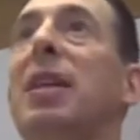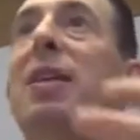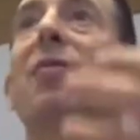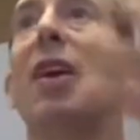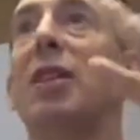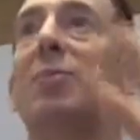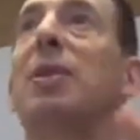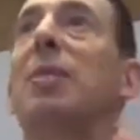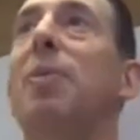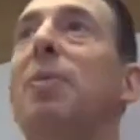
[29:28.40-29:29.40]
and the
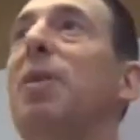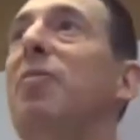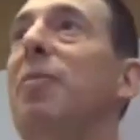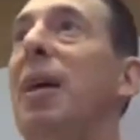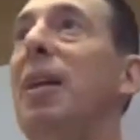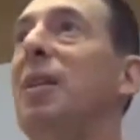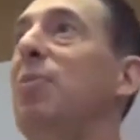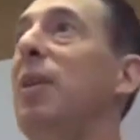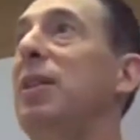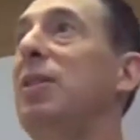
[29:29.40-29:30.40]
investment that people have made in the
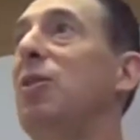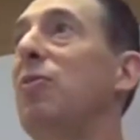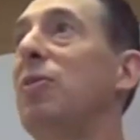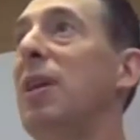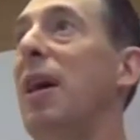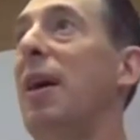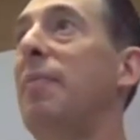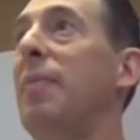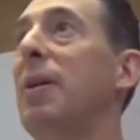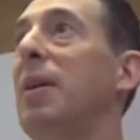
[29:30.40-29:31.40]
place over
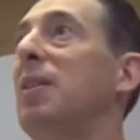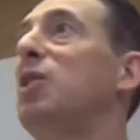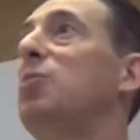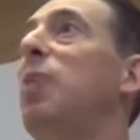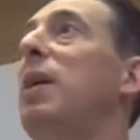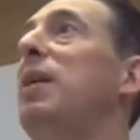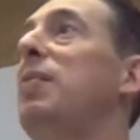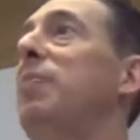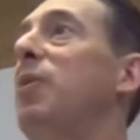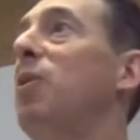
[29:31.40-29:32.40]
time.
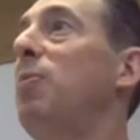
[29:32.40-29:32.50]
Despite your